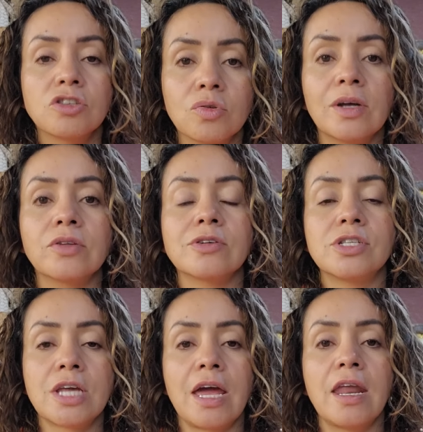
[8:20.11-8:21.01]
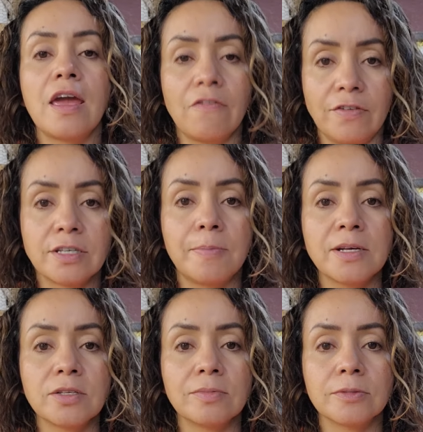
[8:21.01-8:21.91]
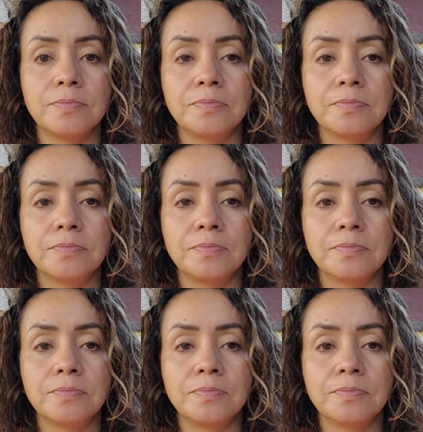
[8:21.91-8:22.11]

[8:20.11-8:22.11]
to understand if it's possible.